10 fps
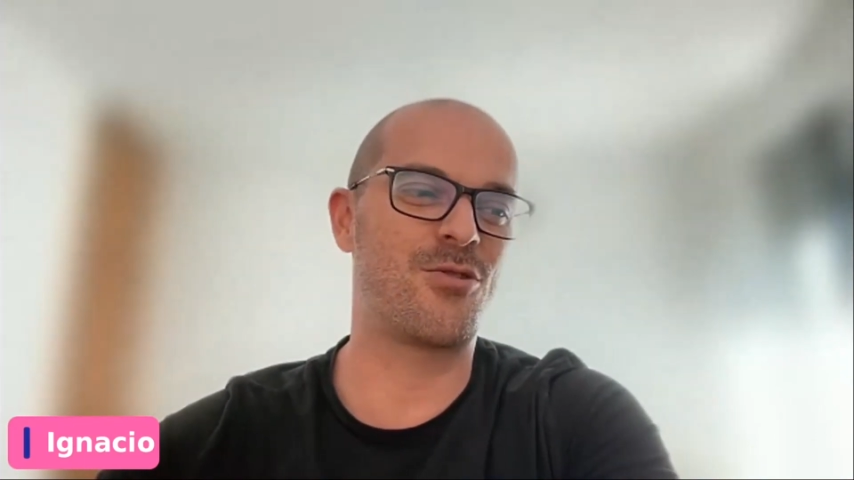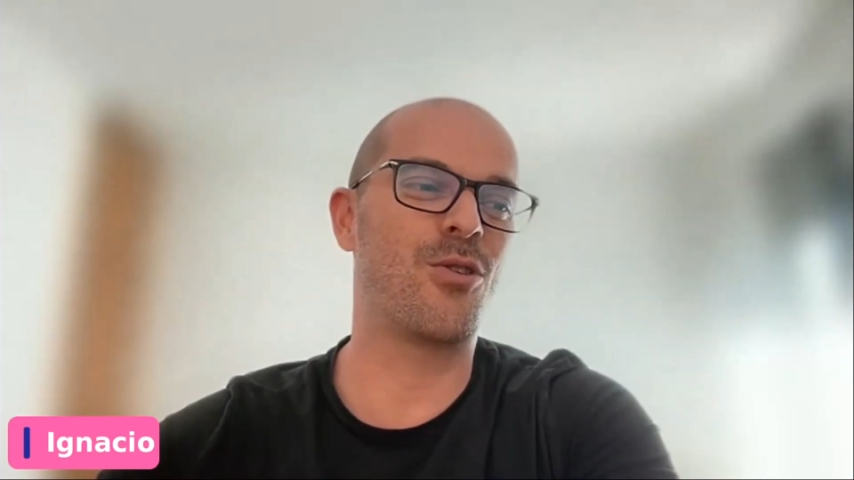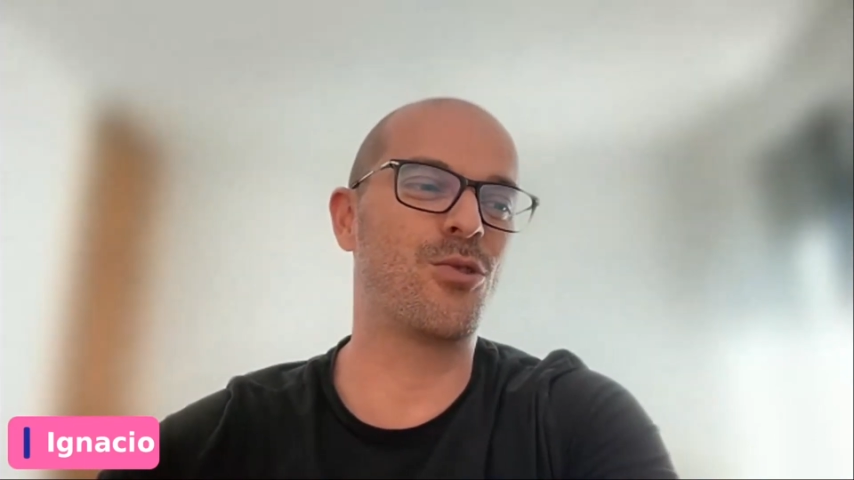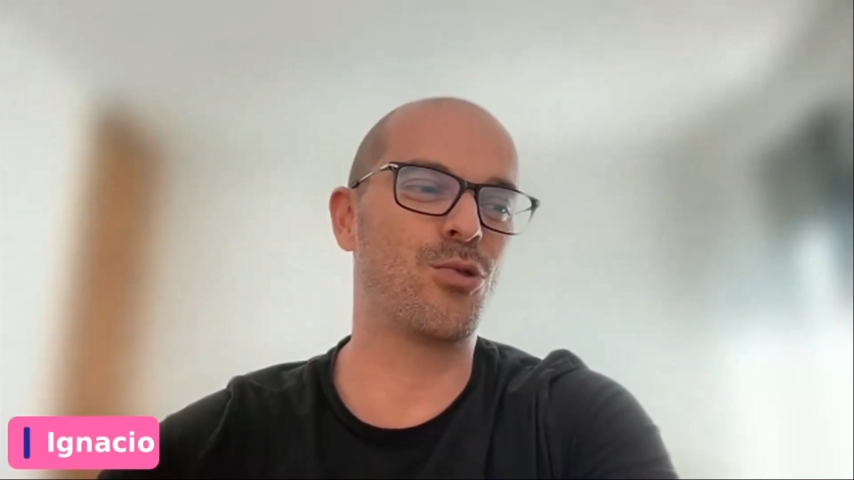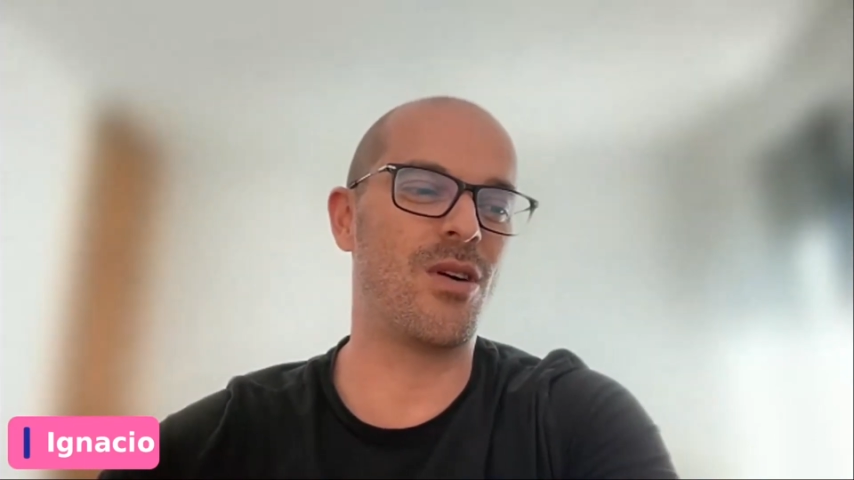you
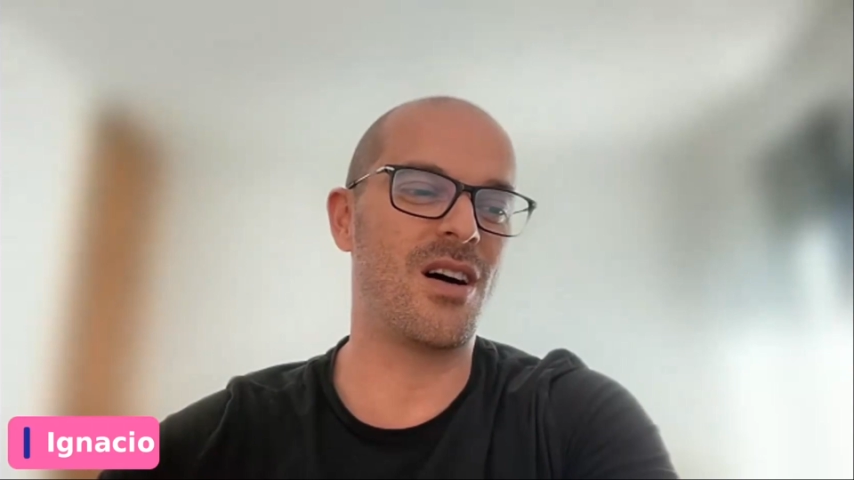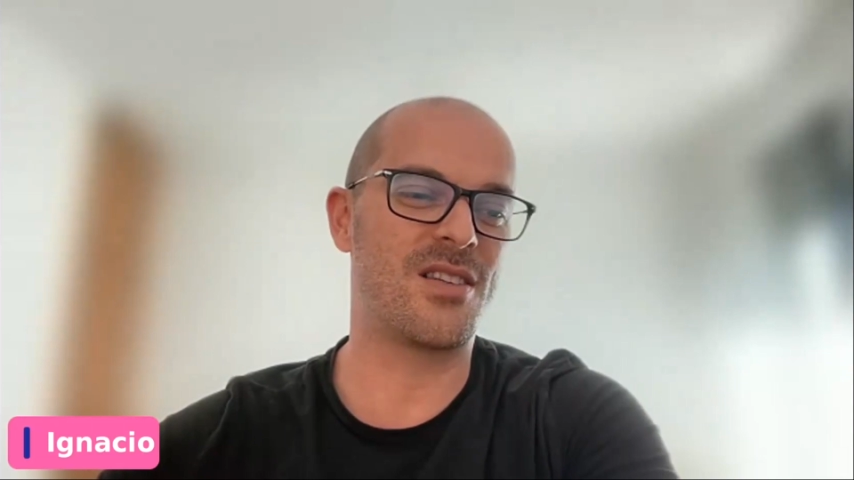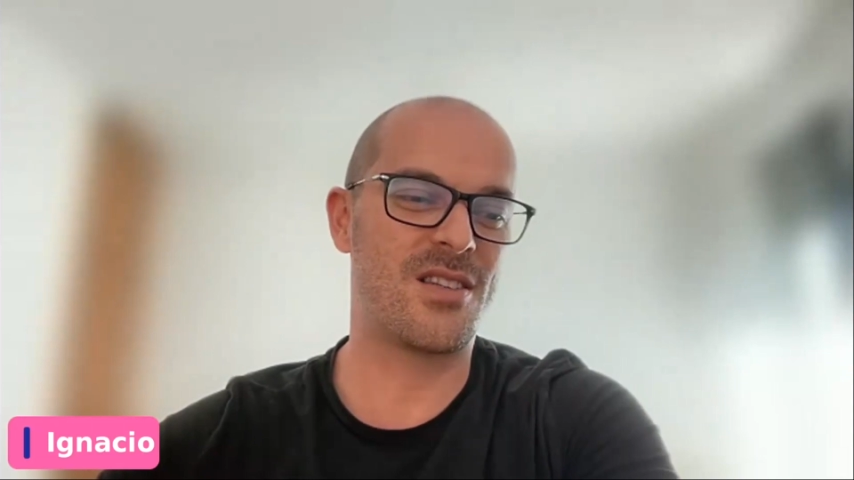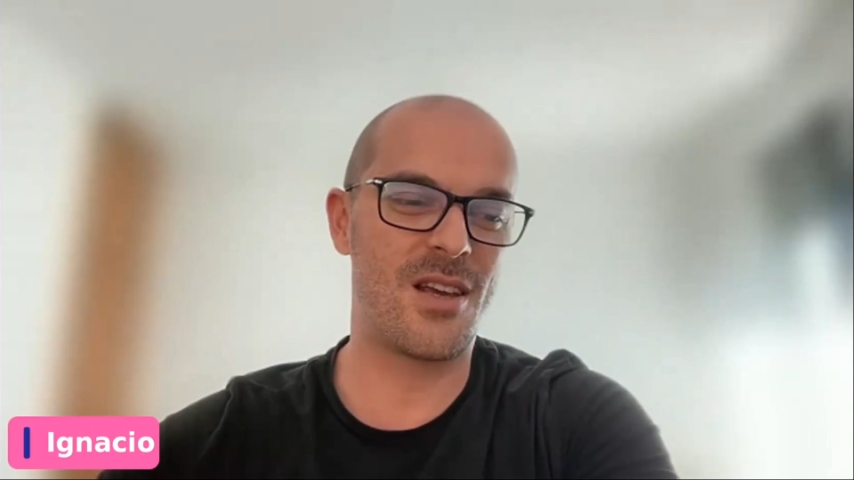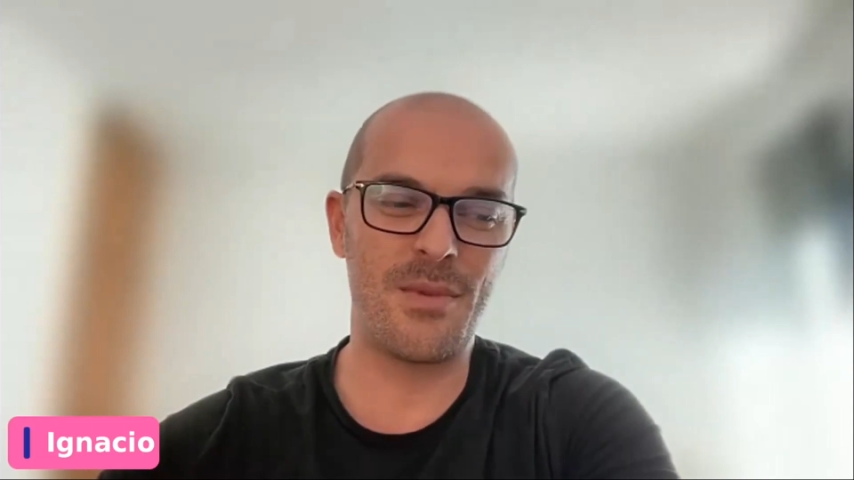go to a
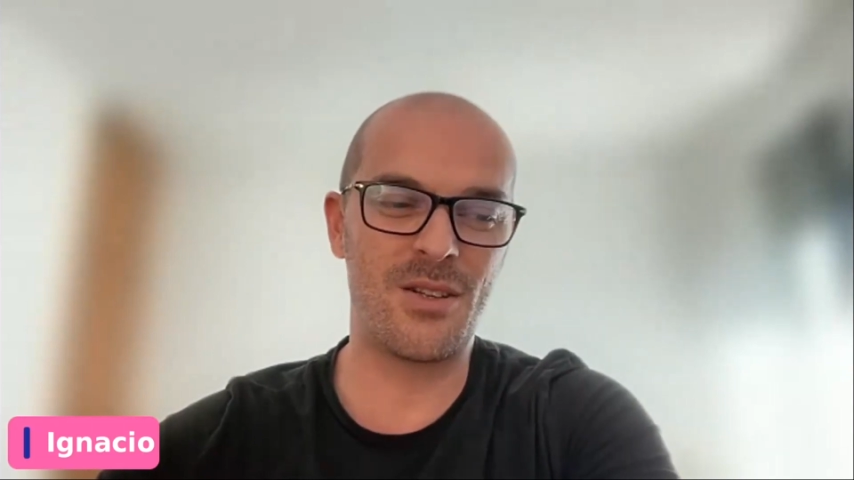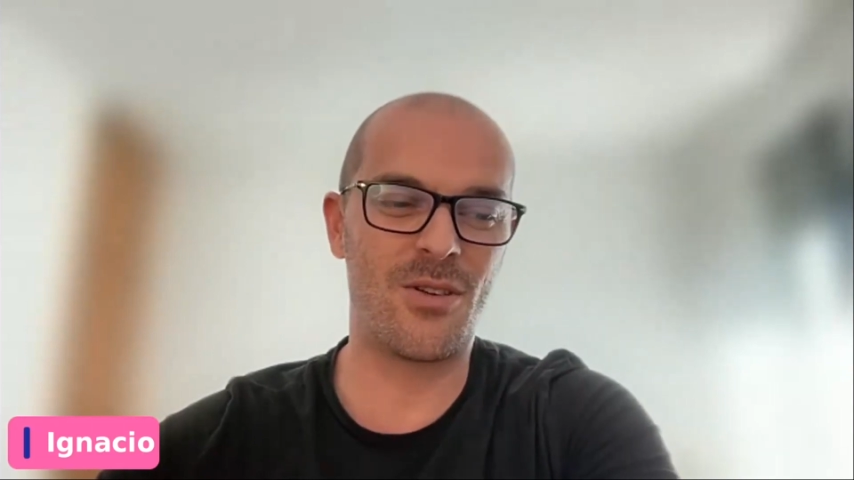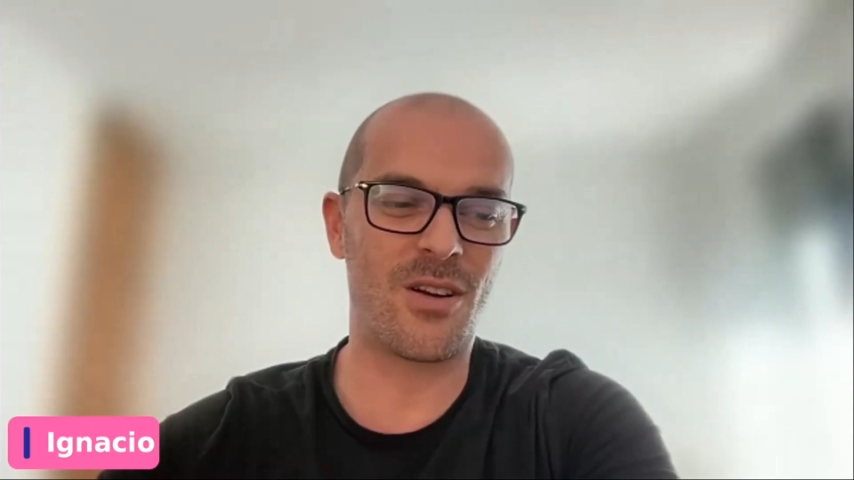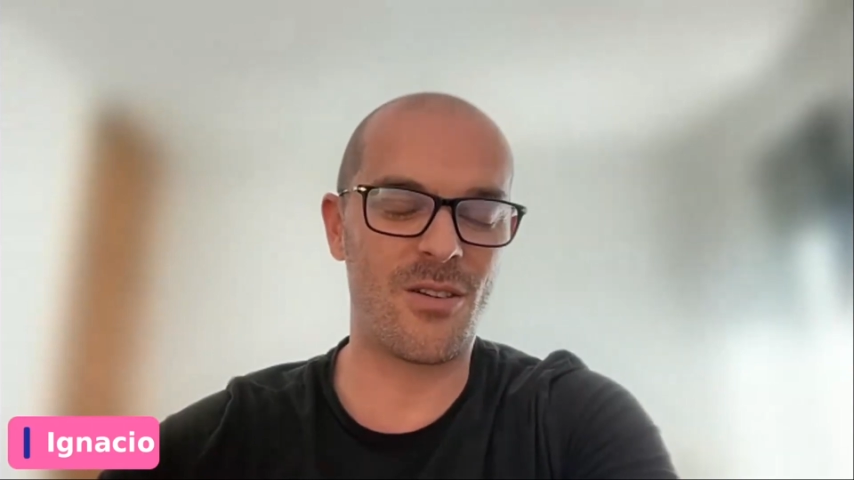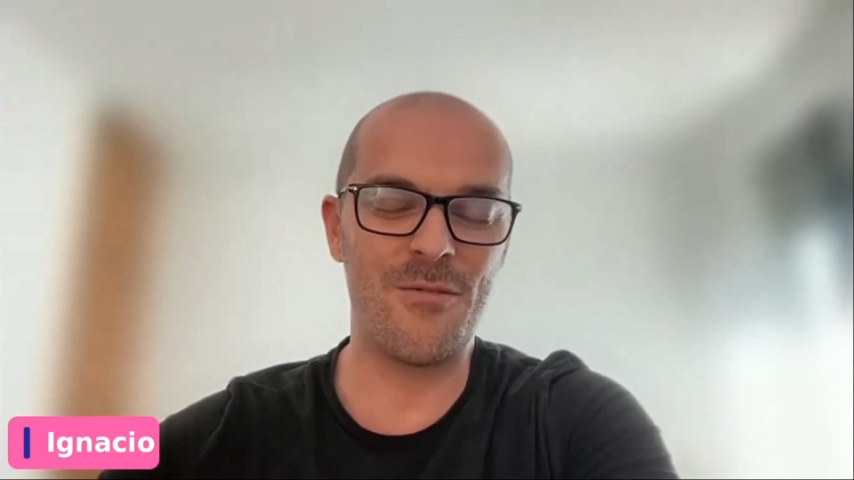summit
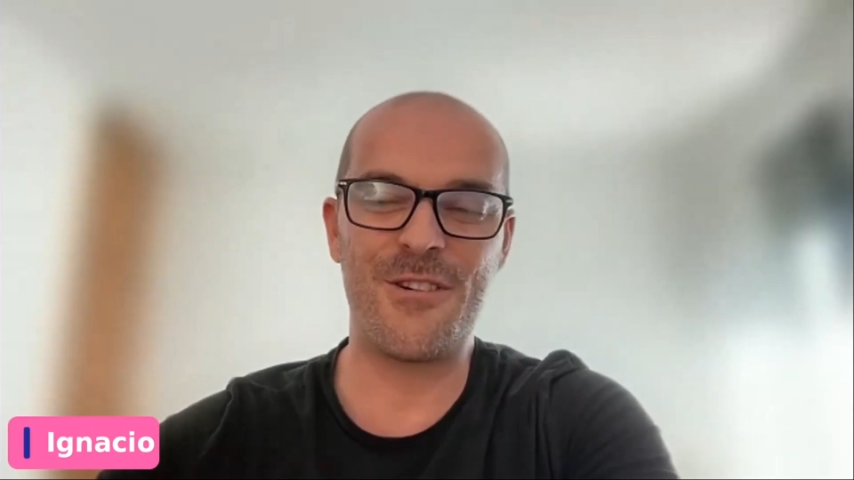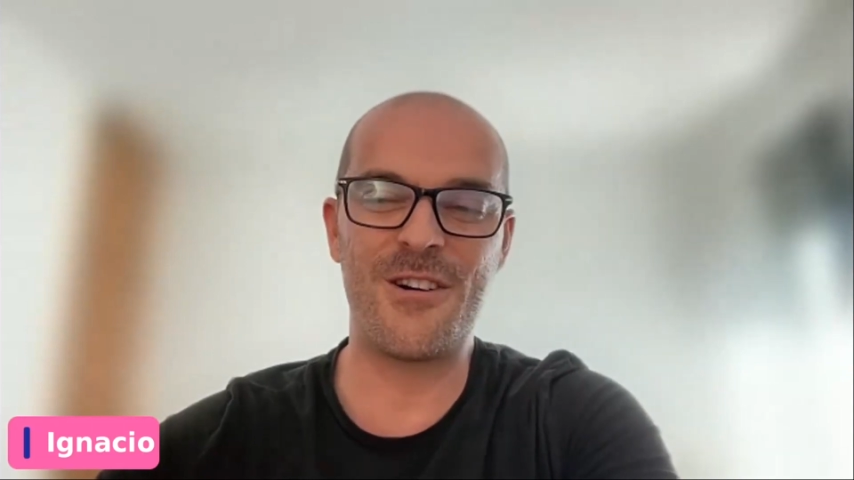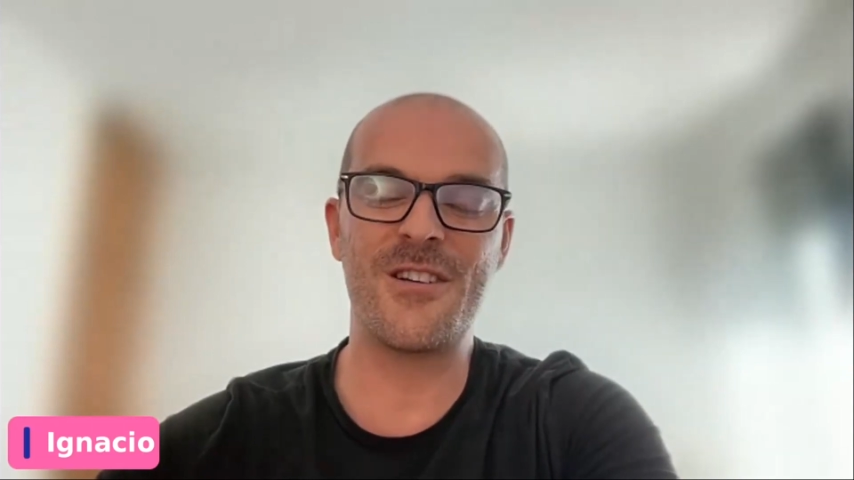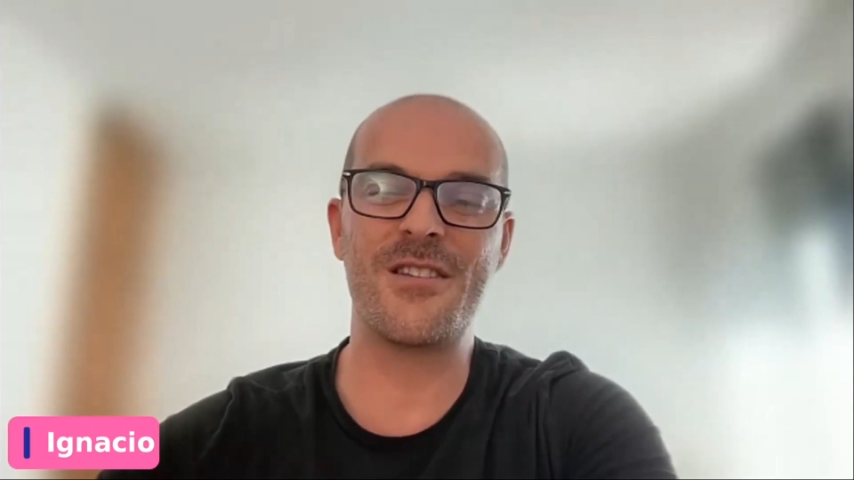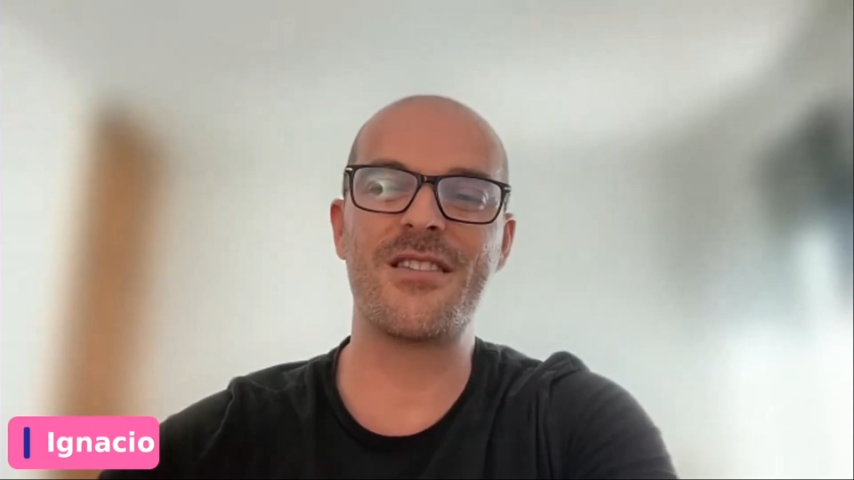or a
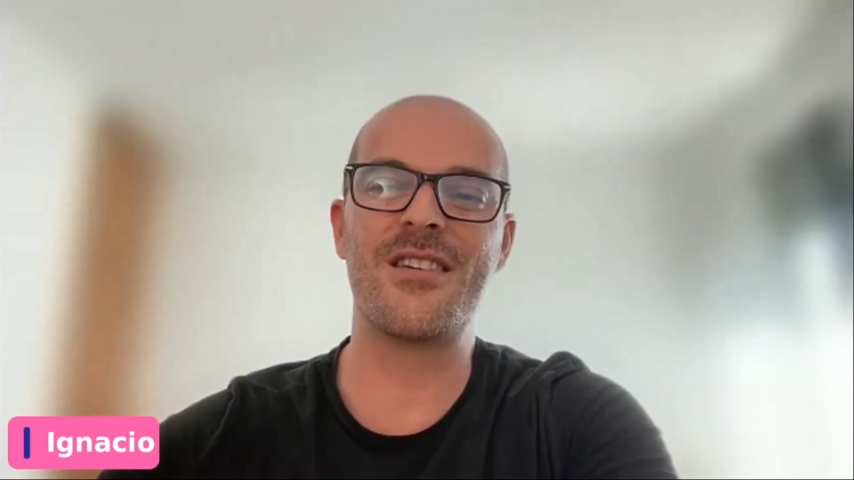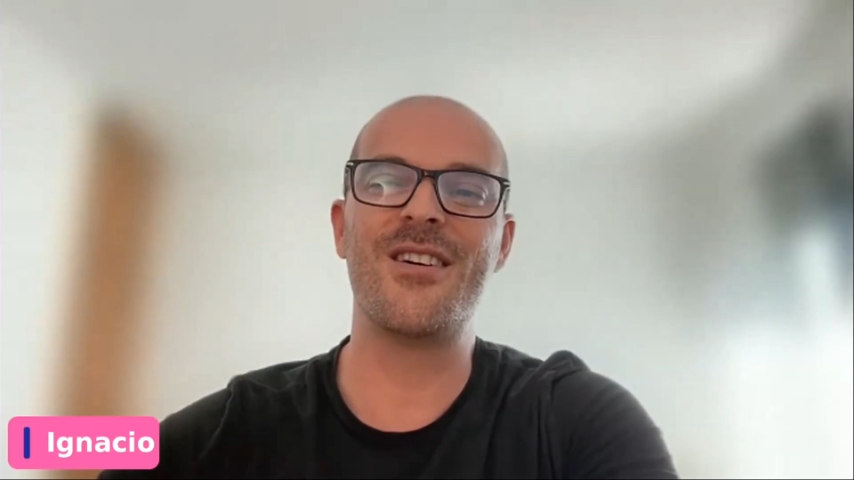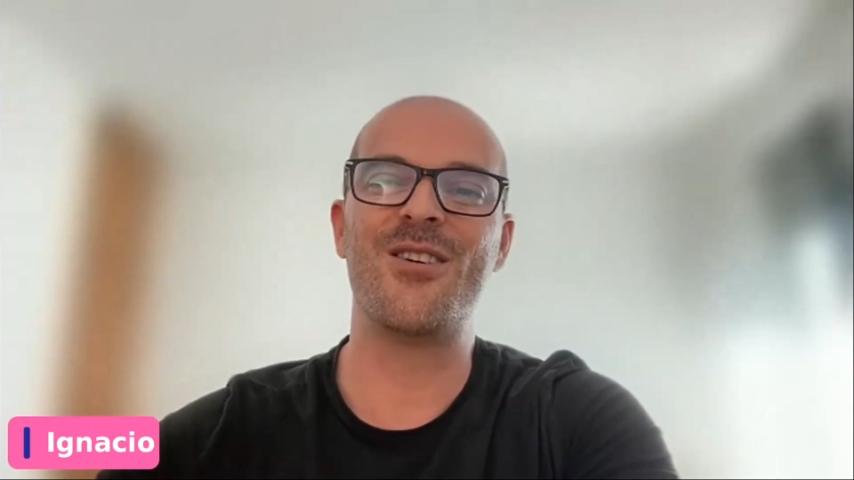conference,